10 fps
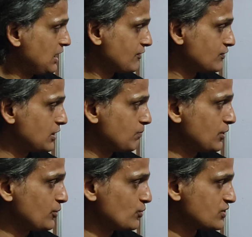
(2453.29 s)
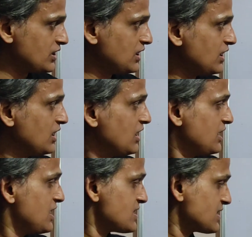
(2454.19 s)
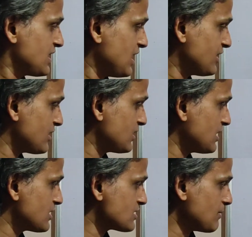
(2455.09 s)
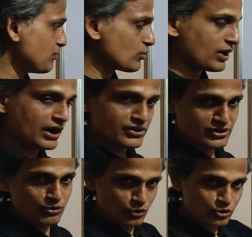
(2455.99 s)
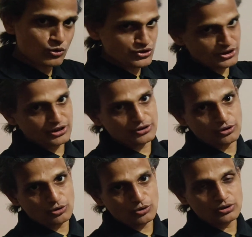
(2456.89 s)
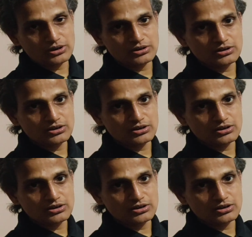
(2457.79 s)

FWC is greater than the support reaction or concentrated load,